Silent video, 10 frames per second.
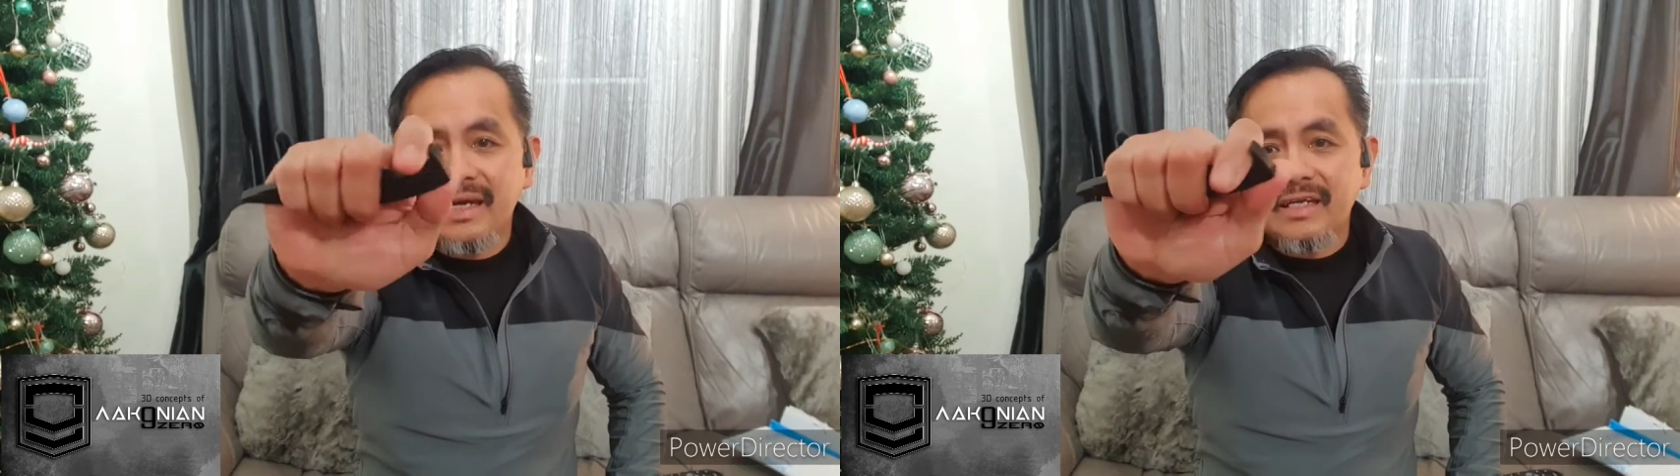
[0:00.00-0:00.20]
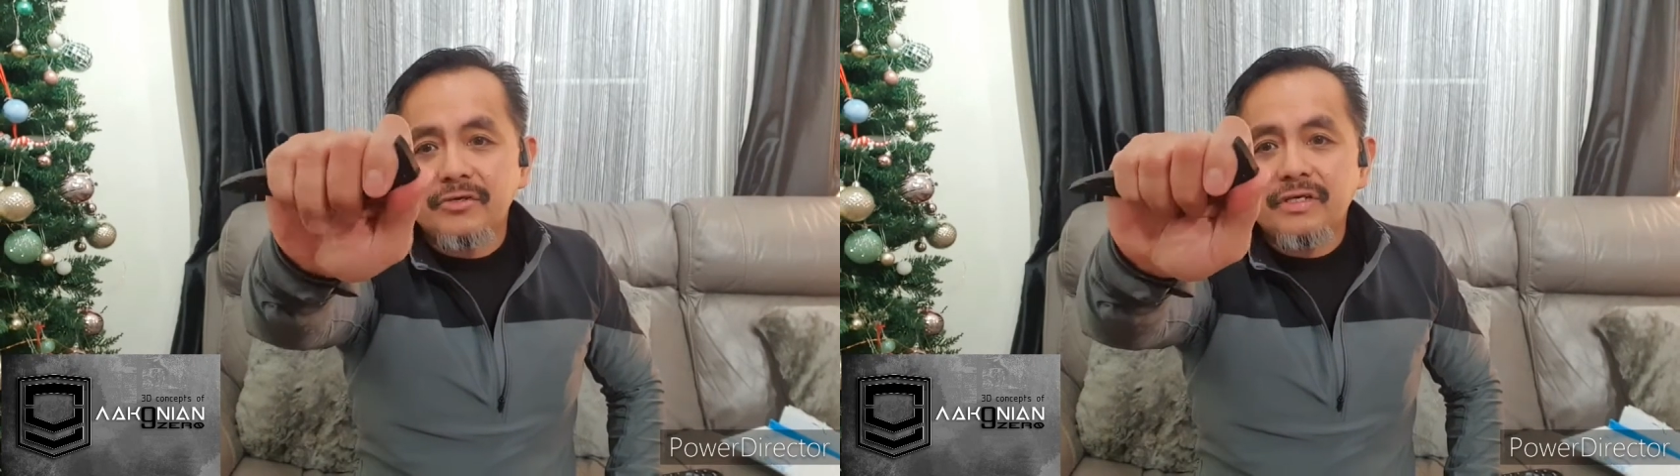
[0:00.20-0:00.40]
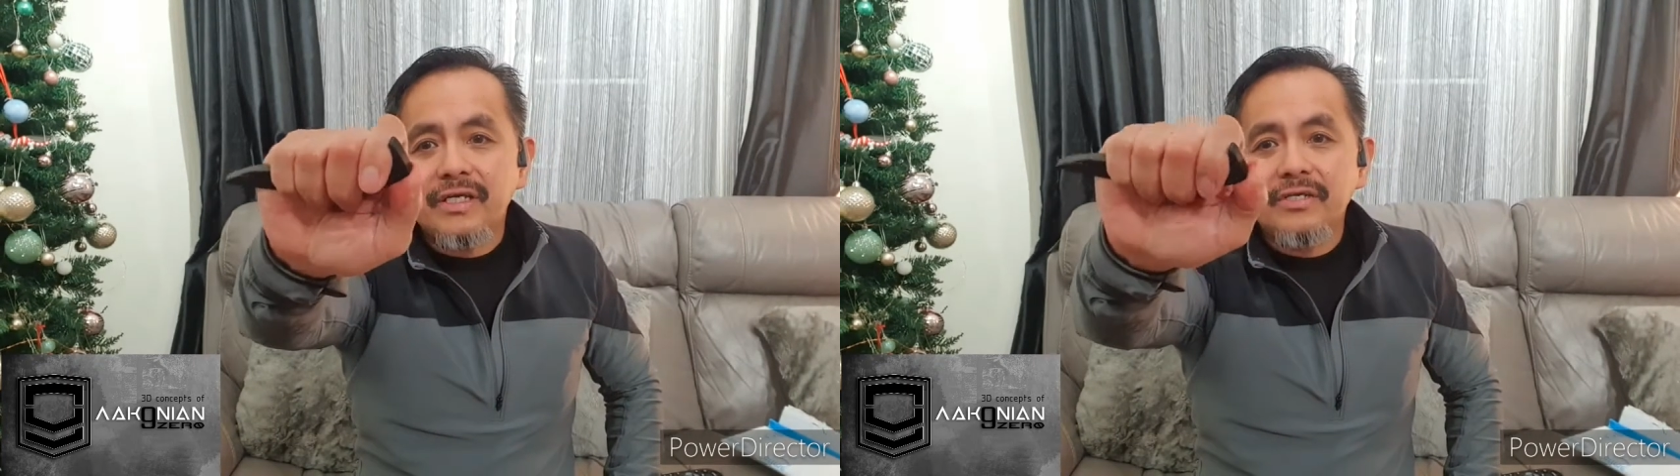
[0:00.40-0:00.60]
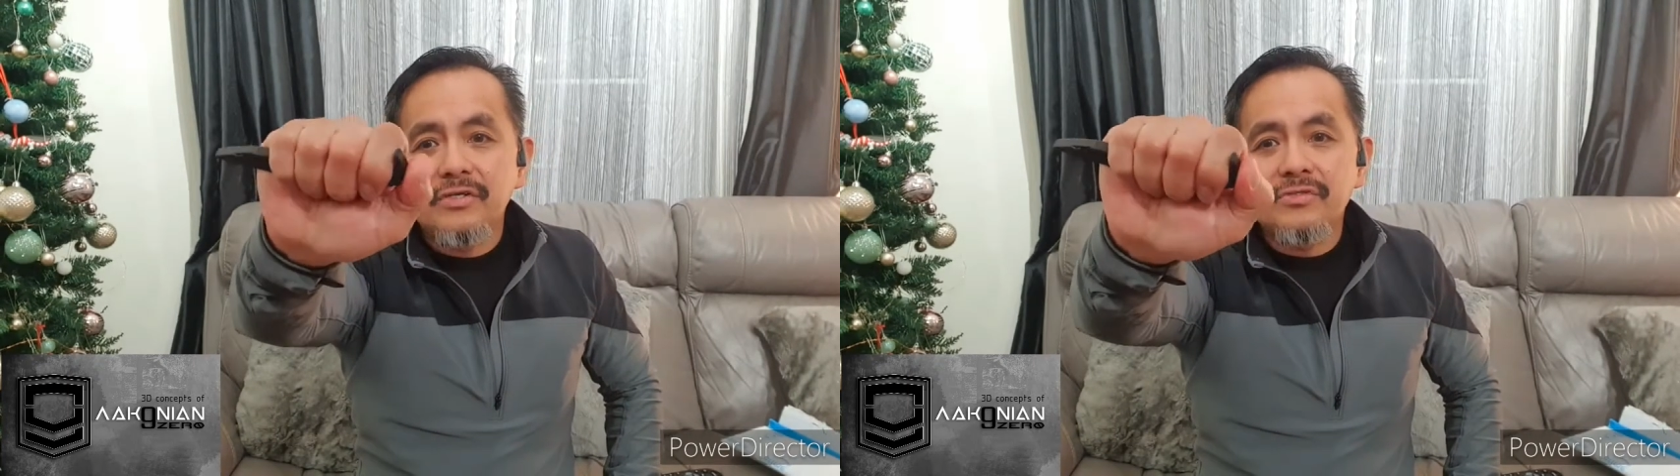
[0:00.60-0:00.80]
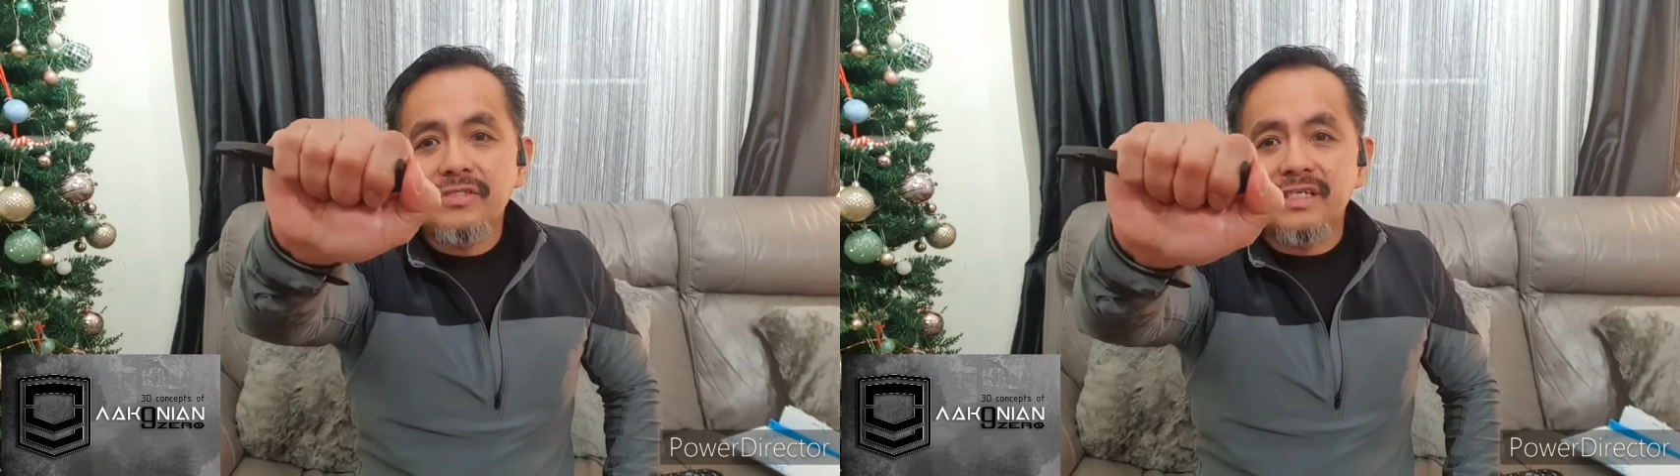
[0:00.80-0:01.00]
and you can
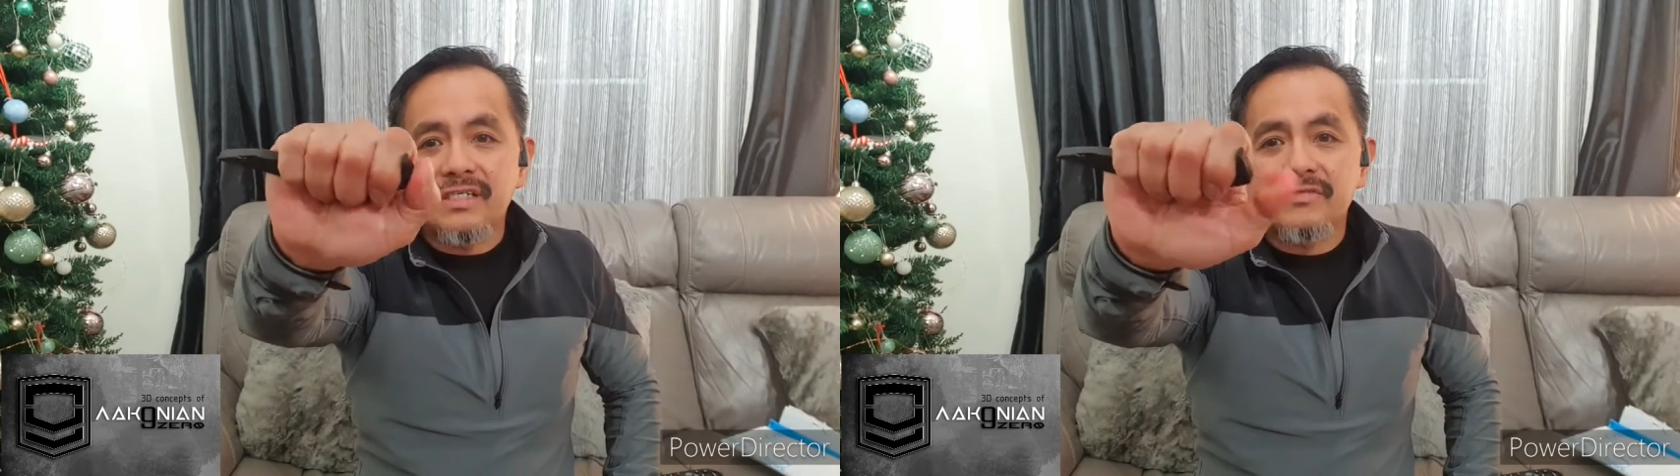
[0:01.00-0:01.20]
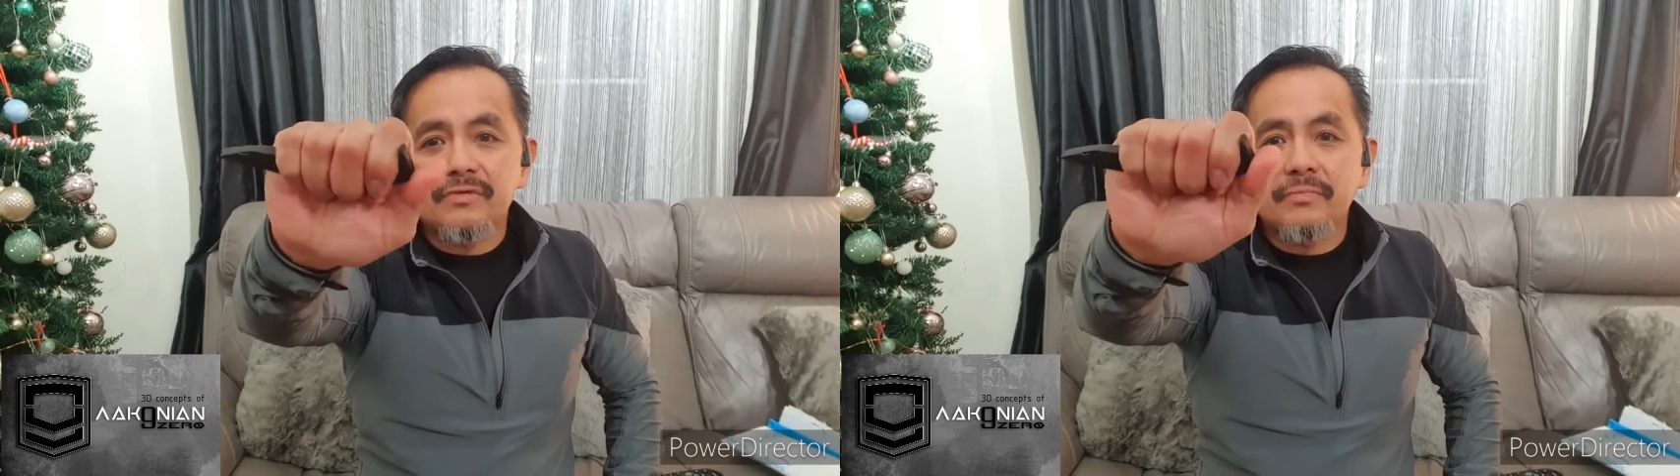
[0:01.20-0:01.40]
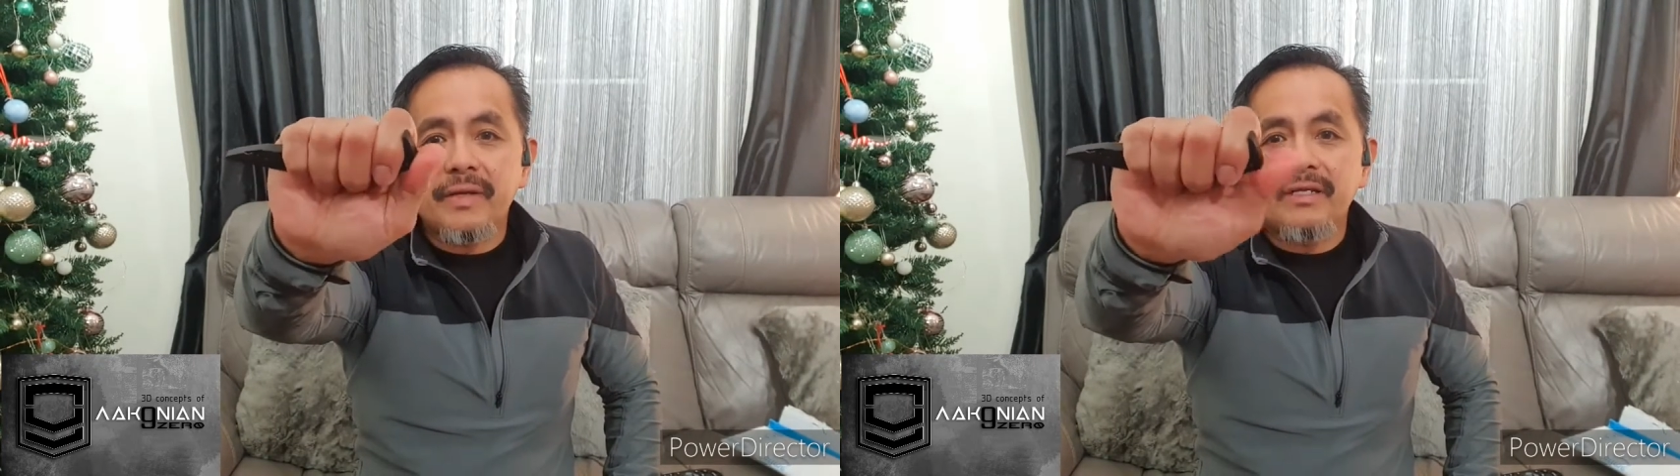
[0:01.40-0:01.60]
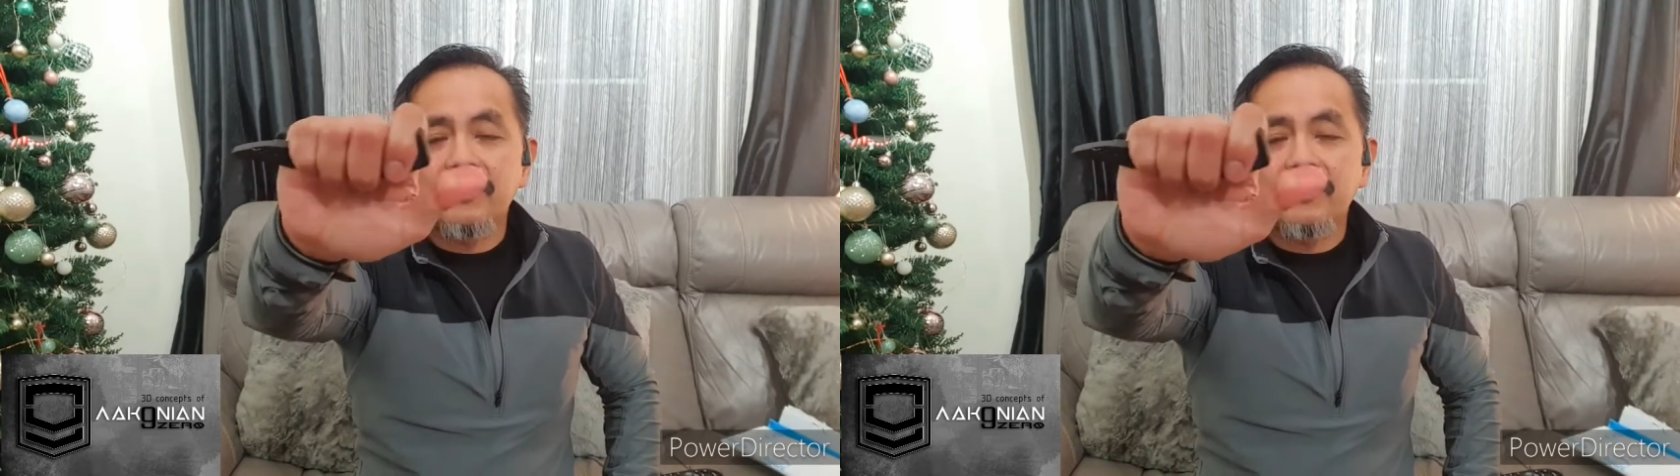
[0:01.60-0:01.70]
use this for paint